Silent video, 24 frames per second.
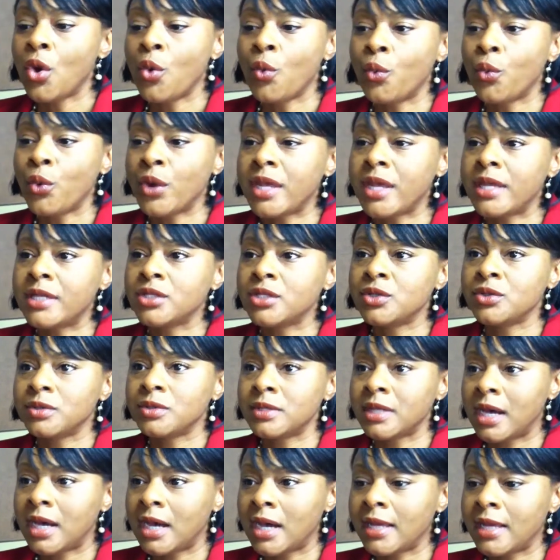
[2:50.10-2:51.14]
We do
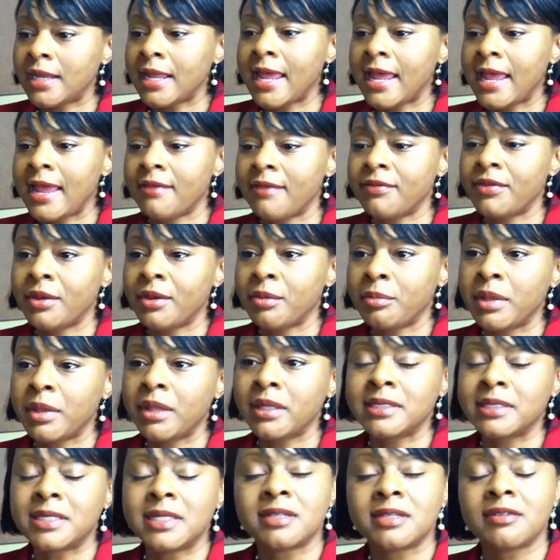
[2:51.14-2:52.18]
not have the
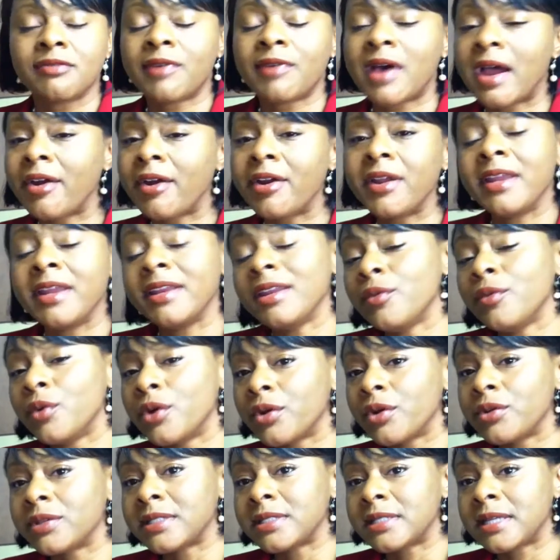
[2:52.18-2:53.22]
ability to fire anyone
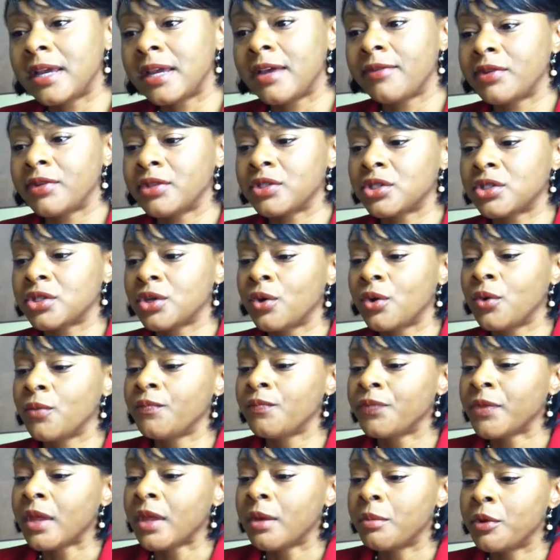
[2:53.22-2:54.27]
on staff, and so
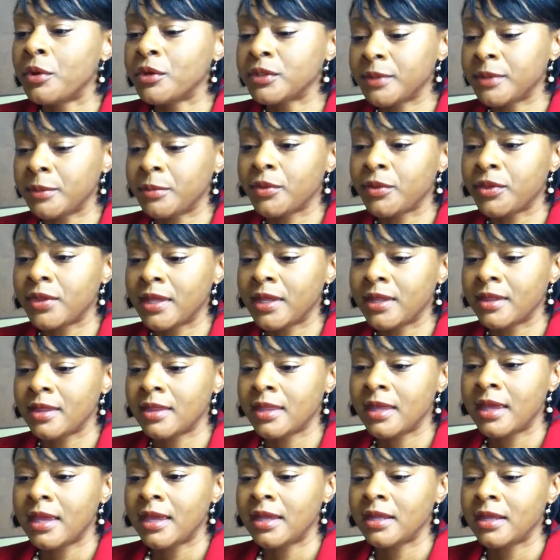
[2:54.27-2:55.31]
most people think
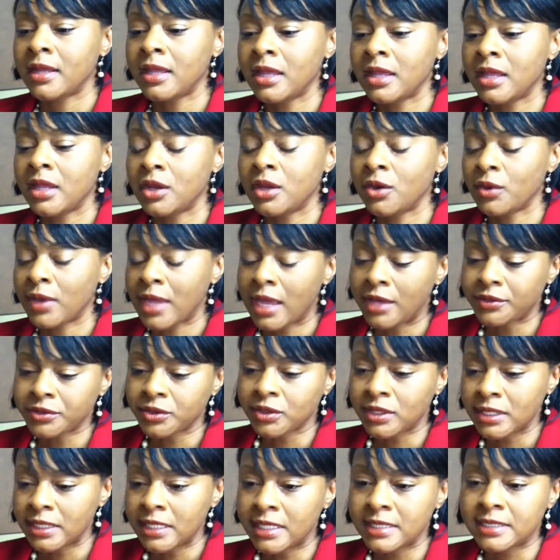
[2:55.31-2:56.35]
that council
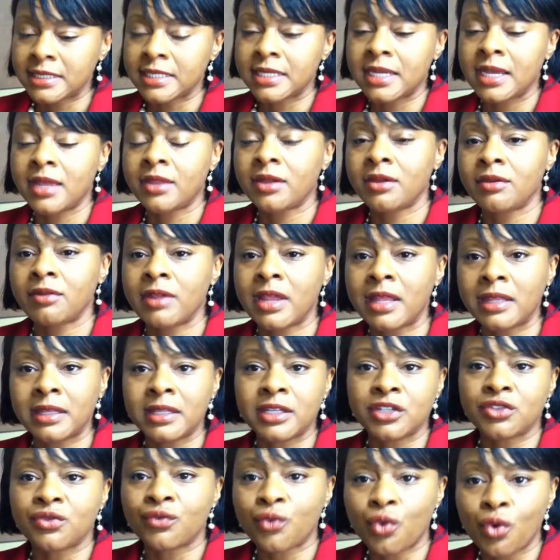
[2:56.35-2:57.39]
can get together and at
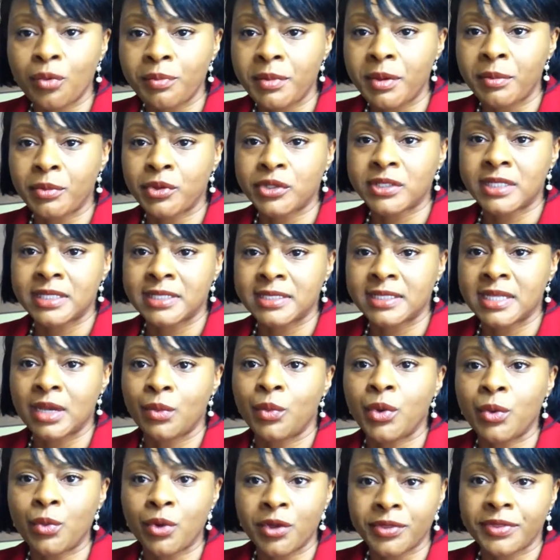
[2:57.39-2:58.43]
least 4 members can say
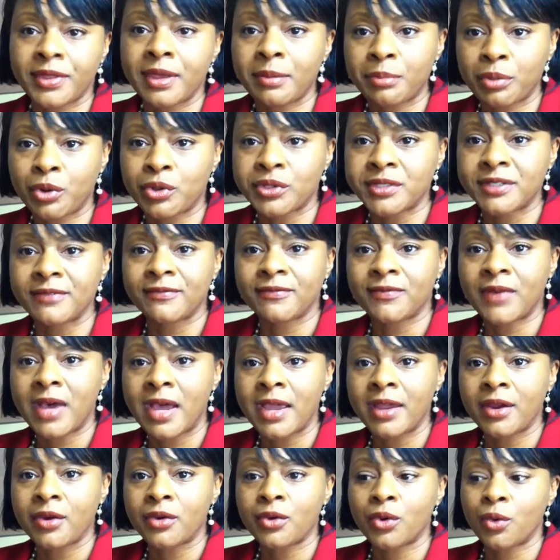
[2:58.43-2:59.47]
we want that person
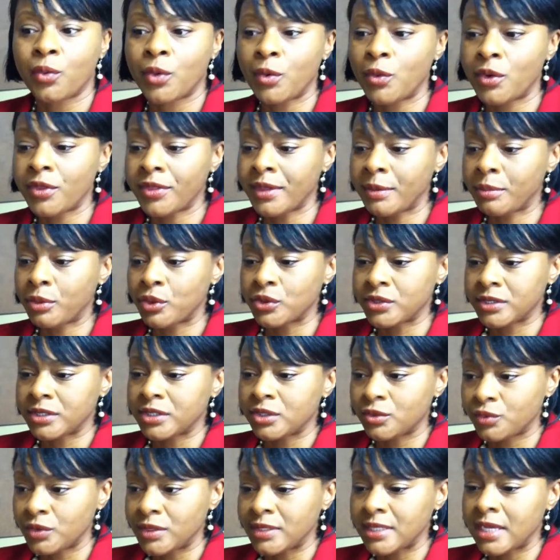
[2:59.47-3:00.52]
fired or we want that person to
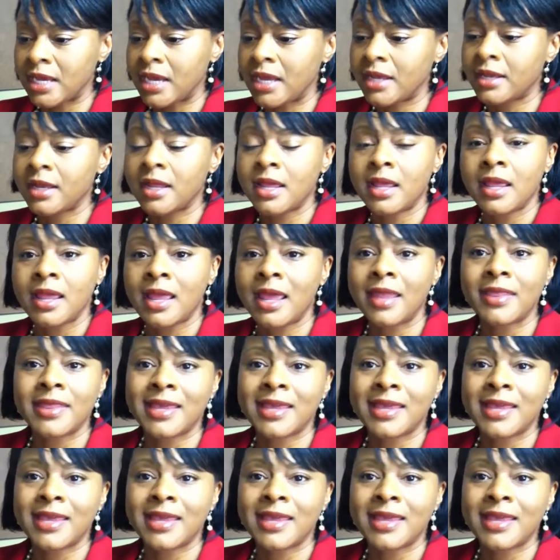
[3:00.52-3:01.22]
resign, and